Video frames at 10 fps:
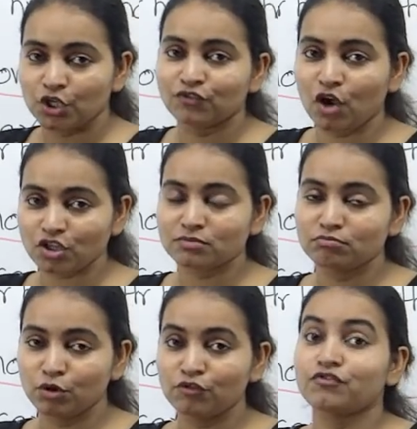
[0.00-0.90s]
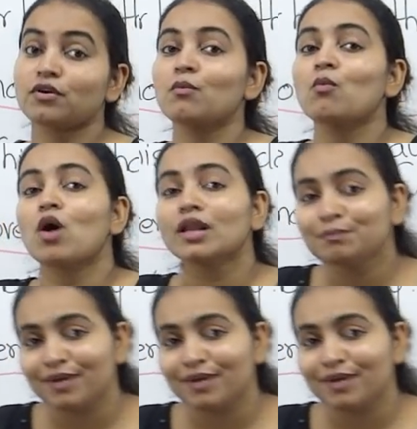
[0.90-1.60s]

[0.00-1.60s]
you've got to move from one